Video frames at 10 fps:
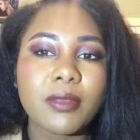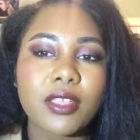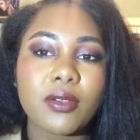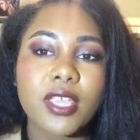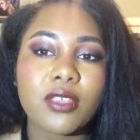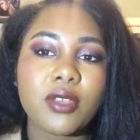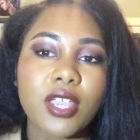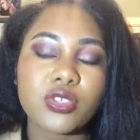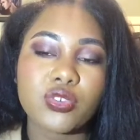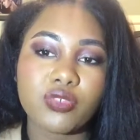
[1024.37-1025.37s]
I'm like, okay, you
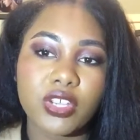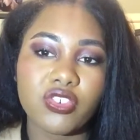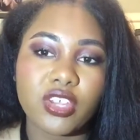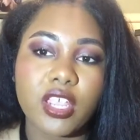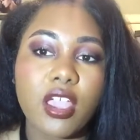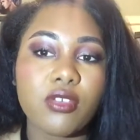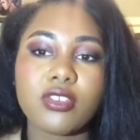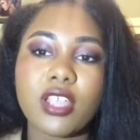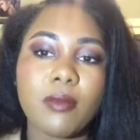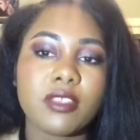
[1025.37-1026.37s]
guys are reaching.
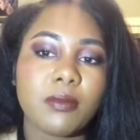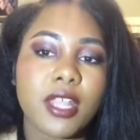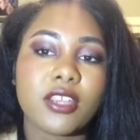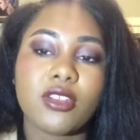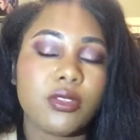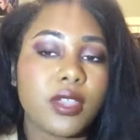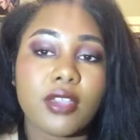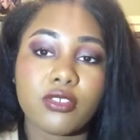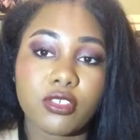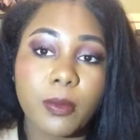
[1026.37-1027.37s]
Other times I'm like, no, you
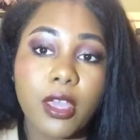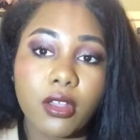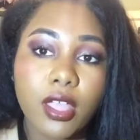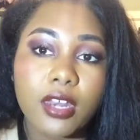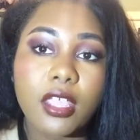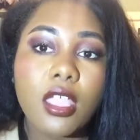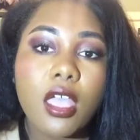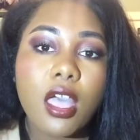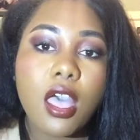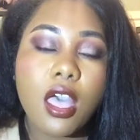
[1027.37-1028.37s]
guys are spot
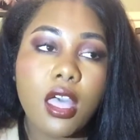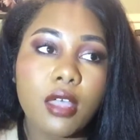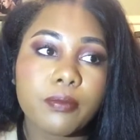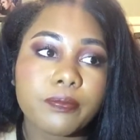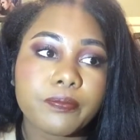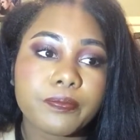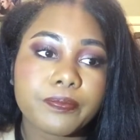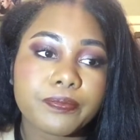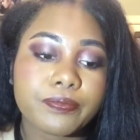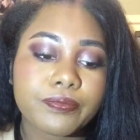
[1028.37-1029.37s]
on.
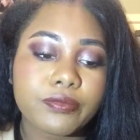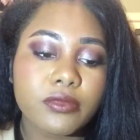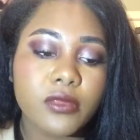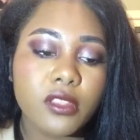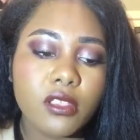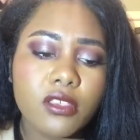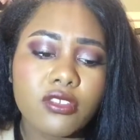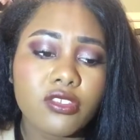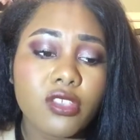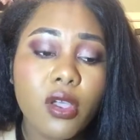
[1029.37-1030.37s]

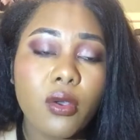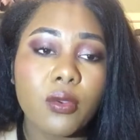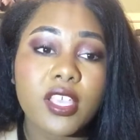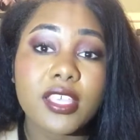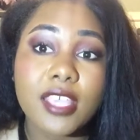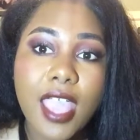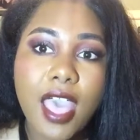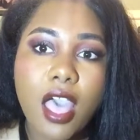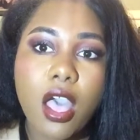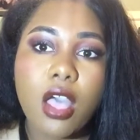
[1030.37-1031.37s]
So
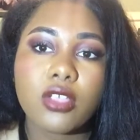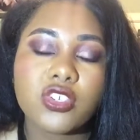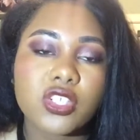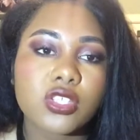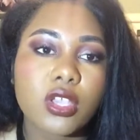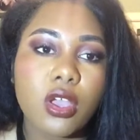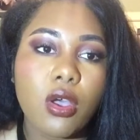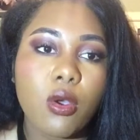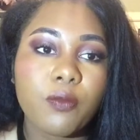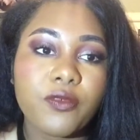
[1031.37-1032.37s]
yeah, just
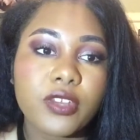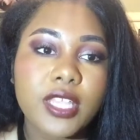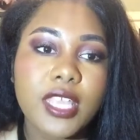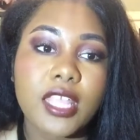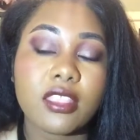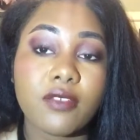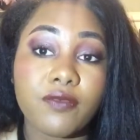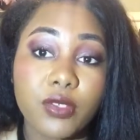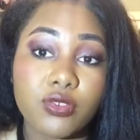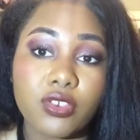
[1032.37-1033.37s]
hopefully in the
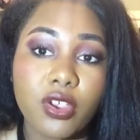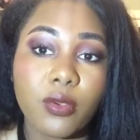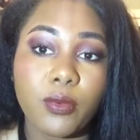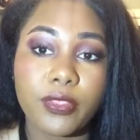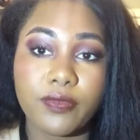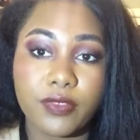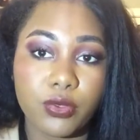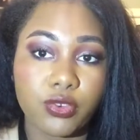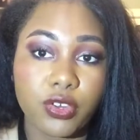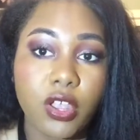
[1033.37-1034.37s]
future with
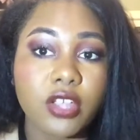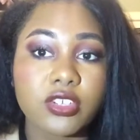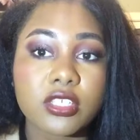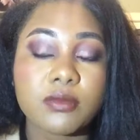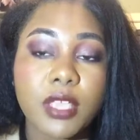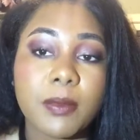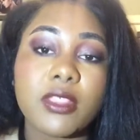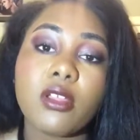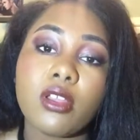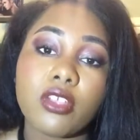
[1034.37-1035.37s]
future launches, maybe
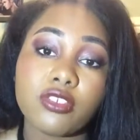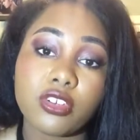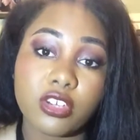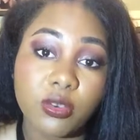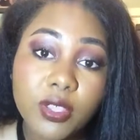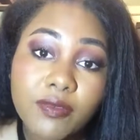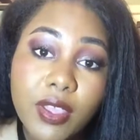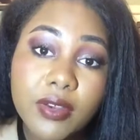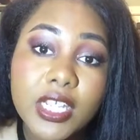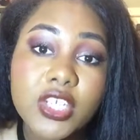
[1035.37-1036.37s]
they'll launch a dewy
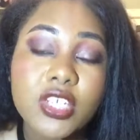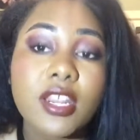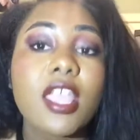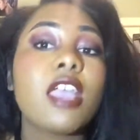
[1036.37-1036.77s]
foundation.